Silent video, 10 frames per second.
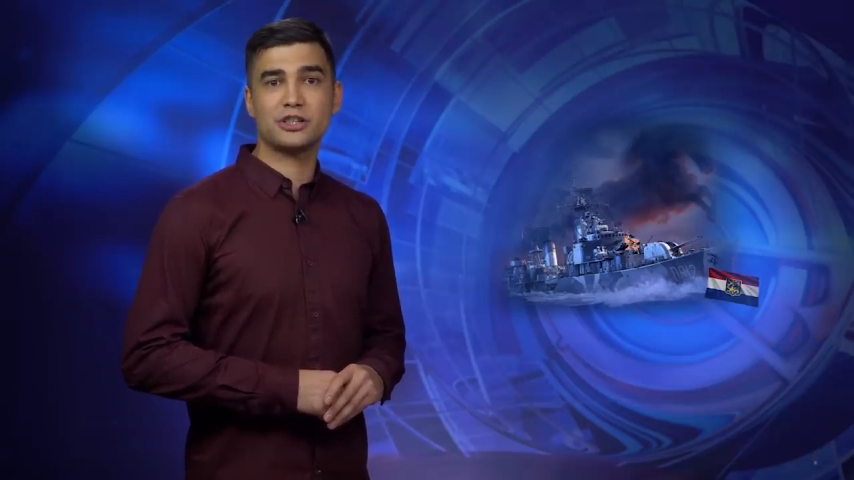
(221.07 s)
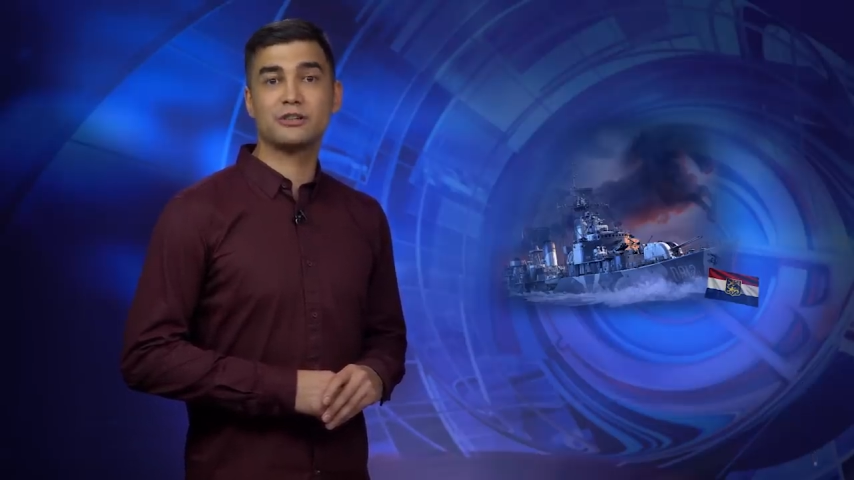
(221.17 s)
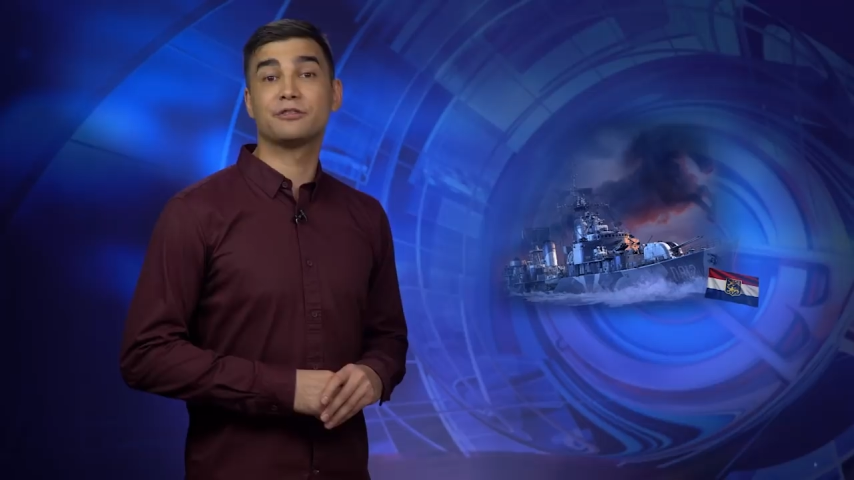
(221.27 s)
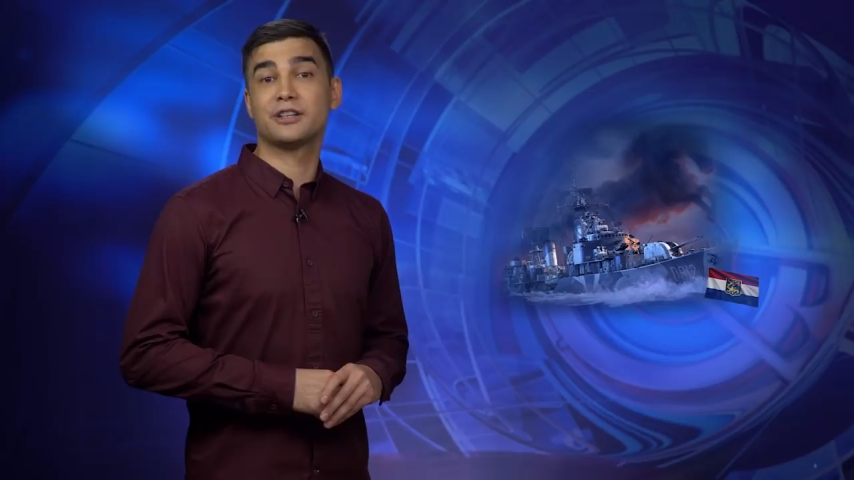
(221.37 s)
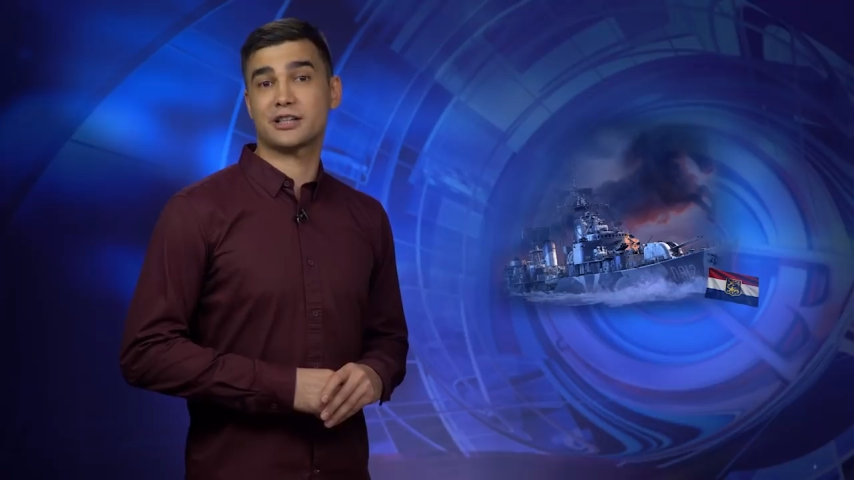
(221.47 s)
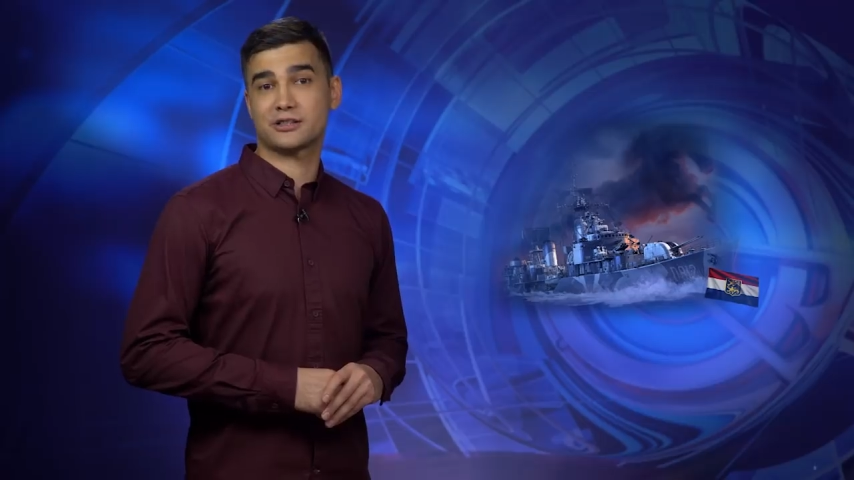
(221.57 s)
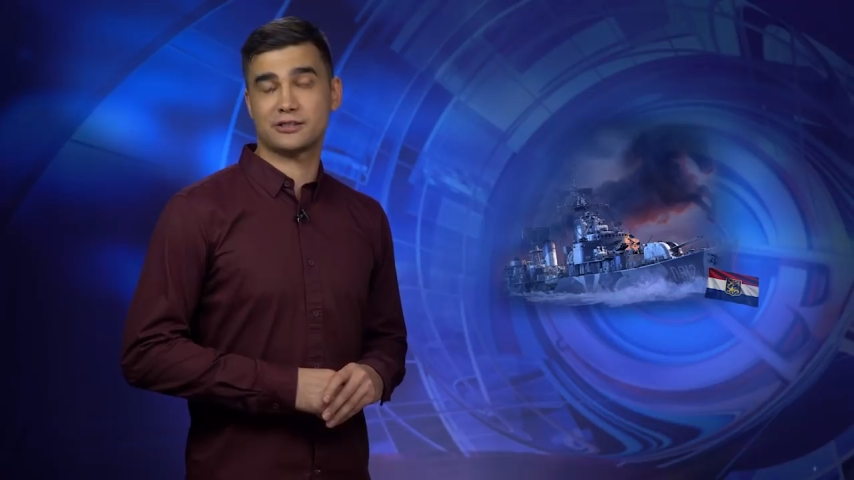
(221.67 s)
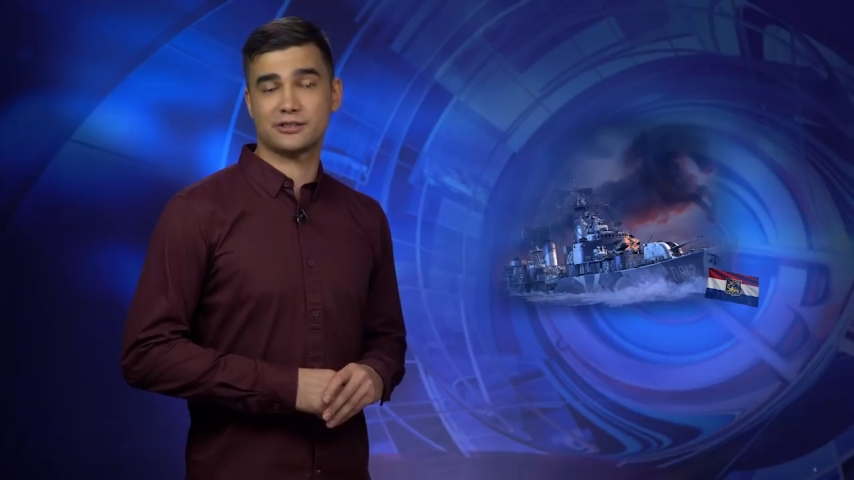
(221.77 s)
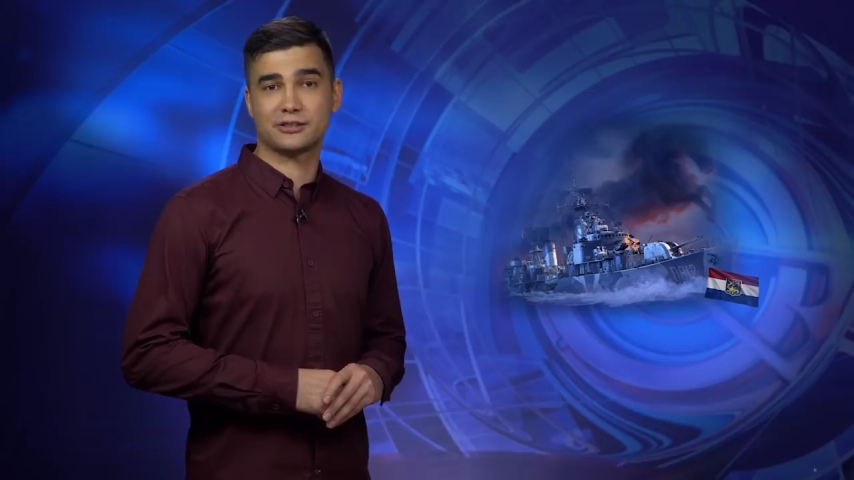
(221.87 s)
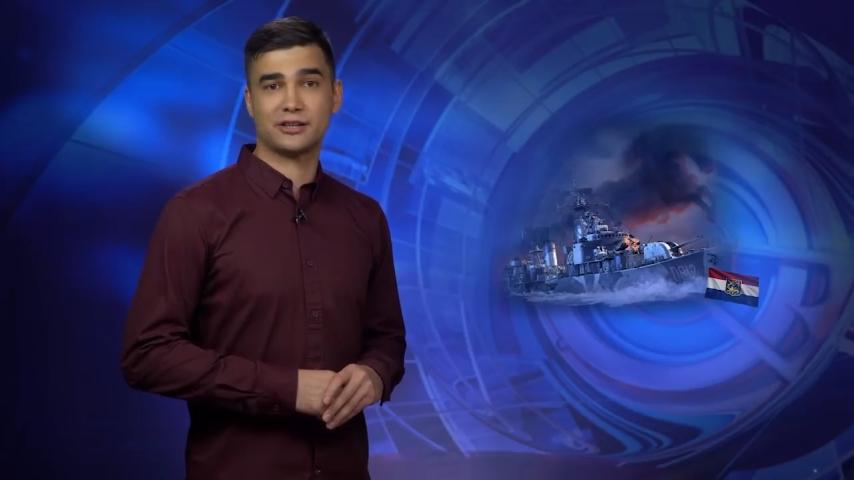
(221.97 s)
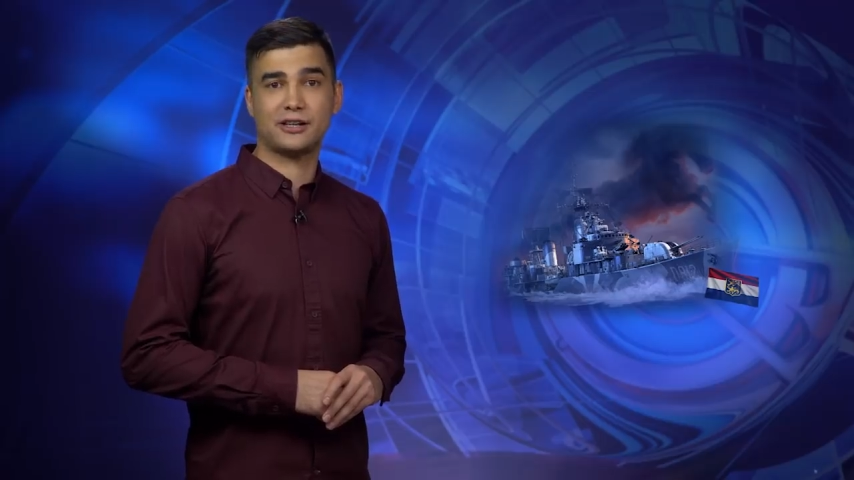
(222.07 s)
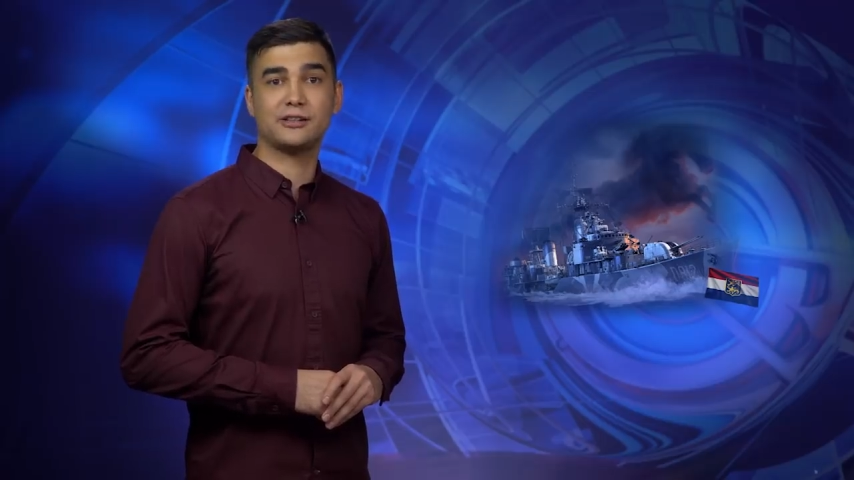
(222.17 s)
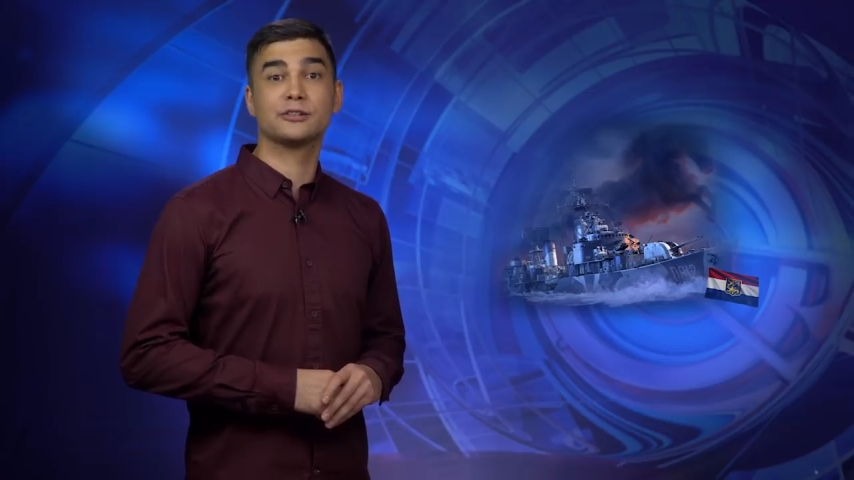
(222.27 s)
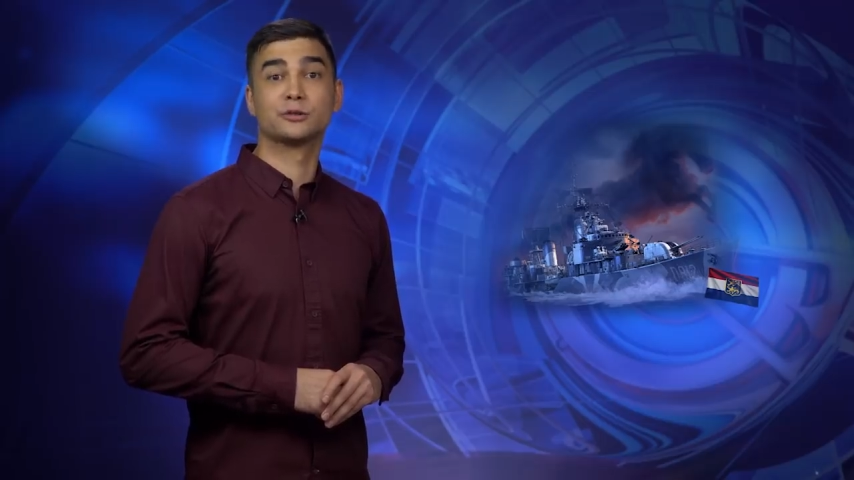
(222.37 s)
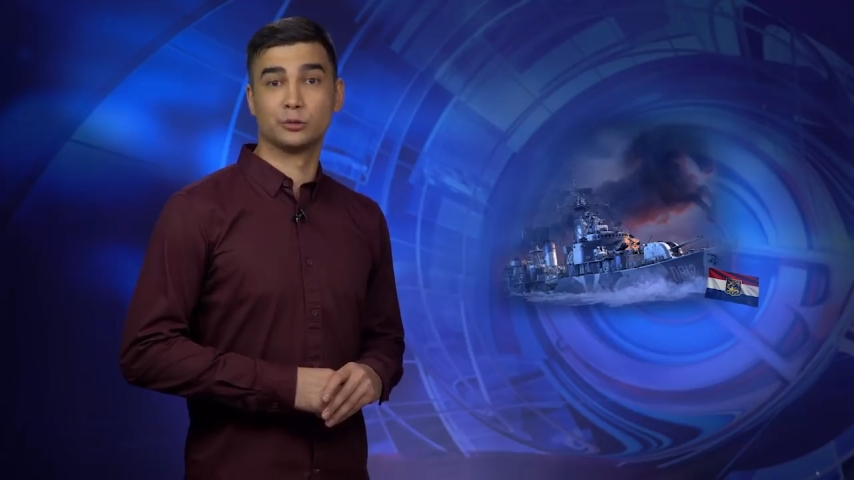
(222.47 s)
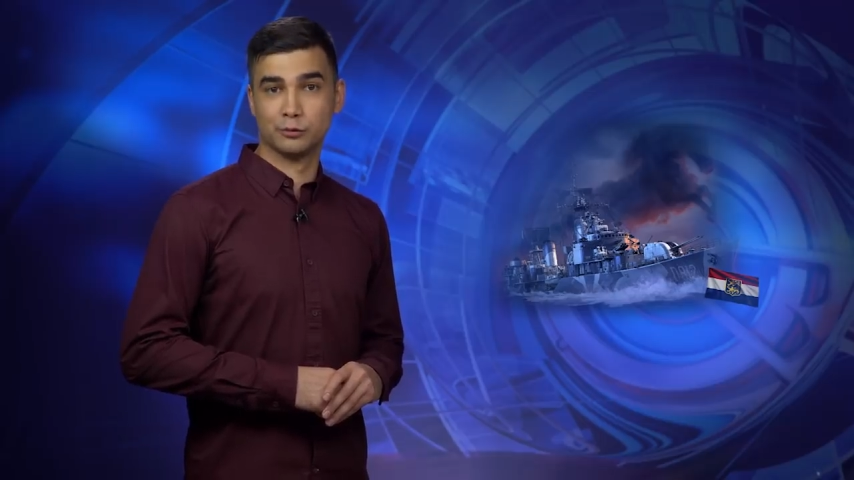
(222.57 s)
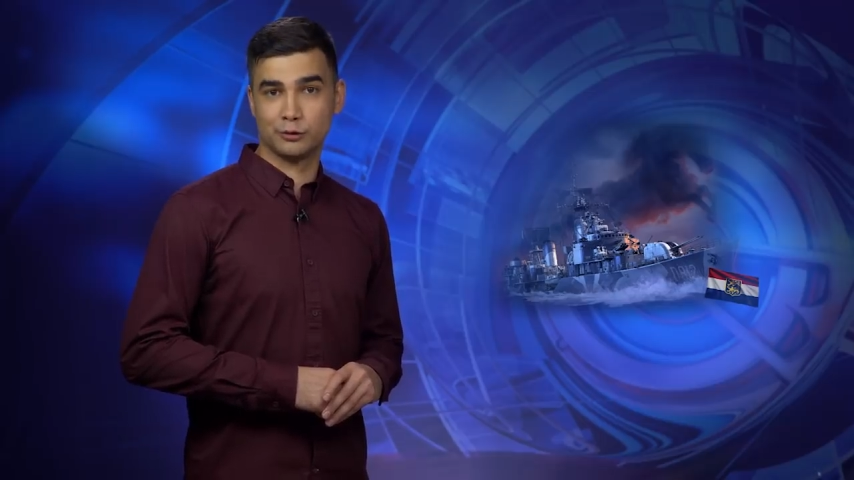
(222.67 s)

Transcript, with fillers: doubloons, credits,